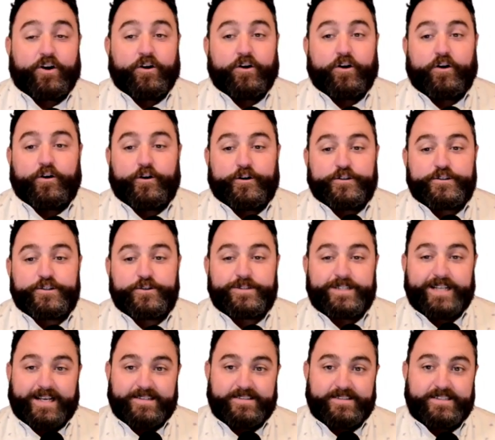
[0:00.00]
are also
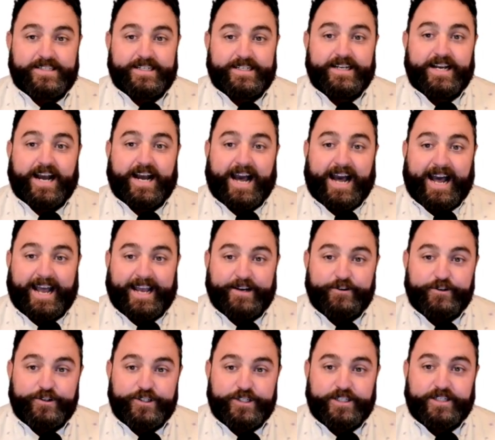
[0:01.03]
testing
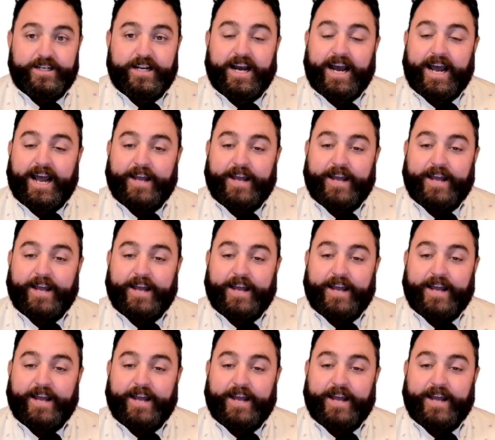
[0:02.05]
hydrogen